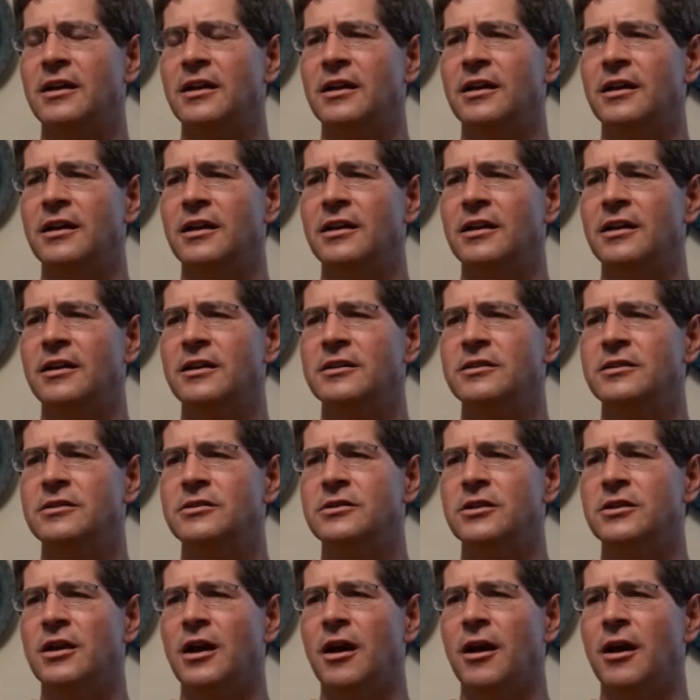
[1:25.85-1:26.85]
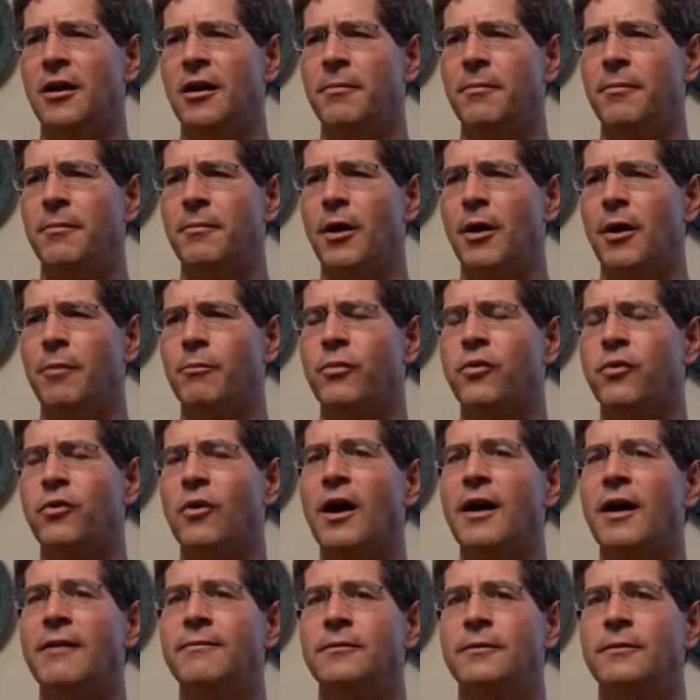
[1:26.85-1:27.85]
is a
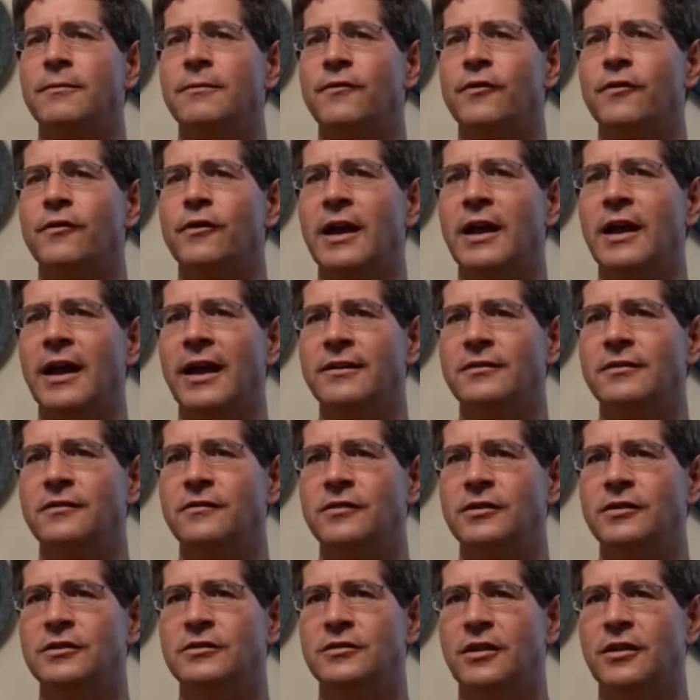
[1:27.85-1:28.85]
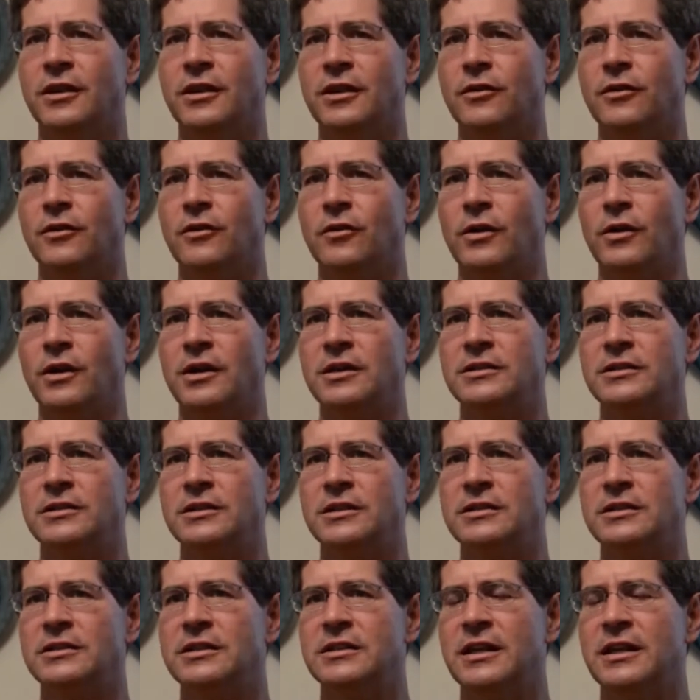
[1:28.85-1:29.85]
problem for an activist like Chris
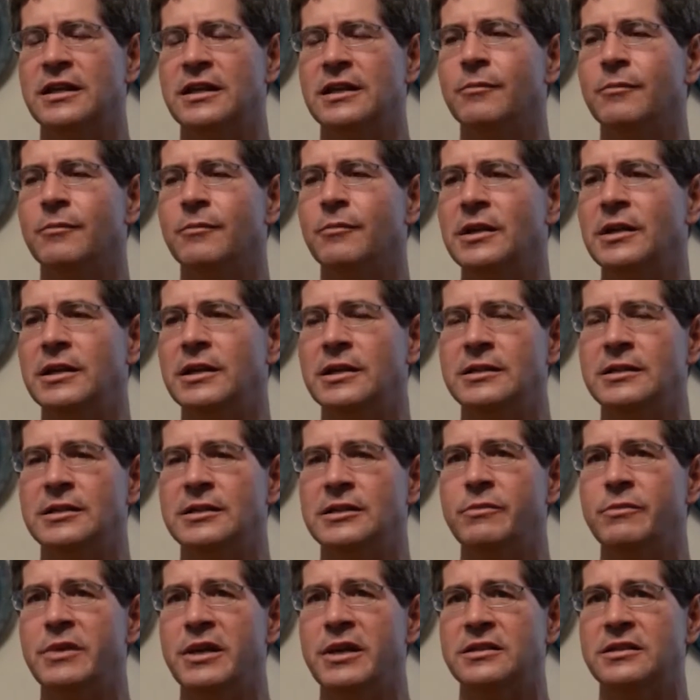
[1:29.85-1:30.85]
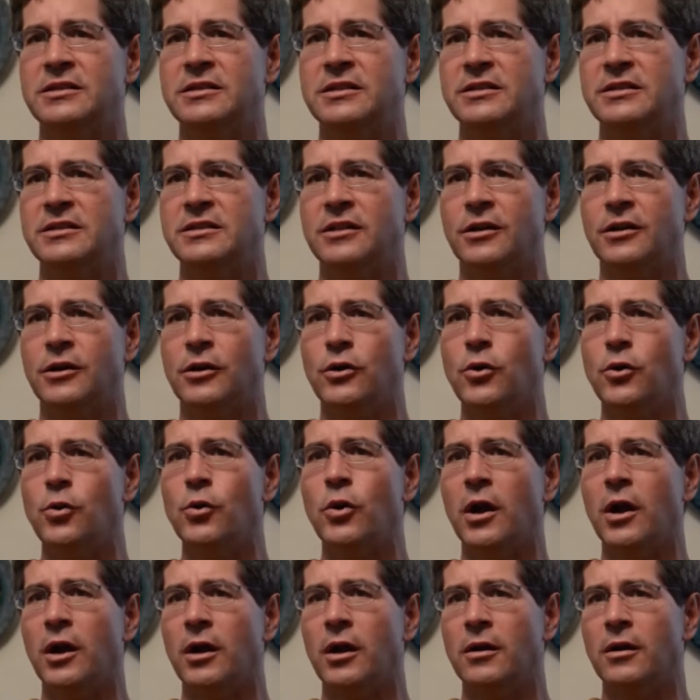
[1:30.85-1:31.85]
is that he can be dismissed as a
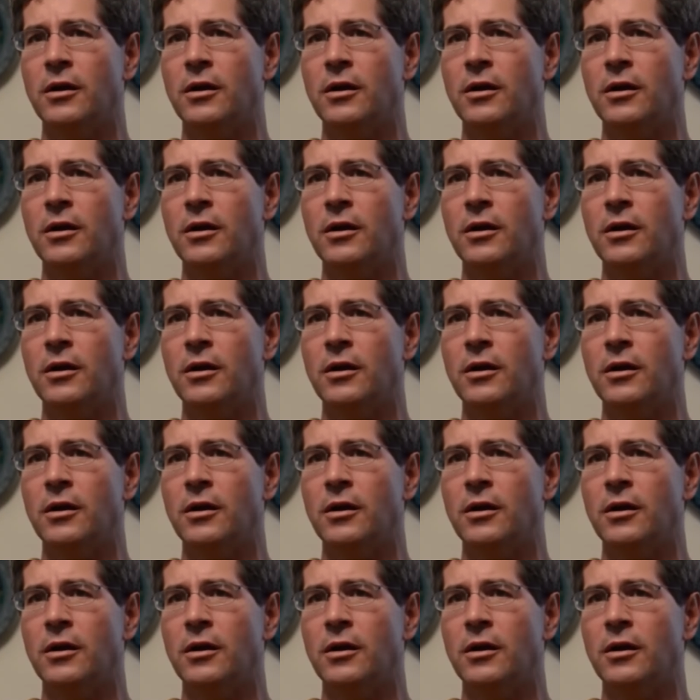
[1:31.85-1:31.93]
kook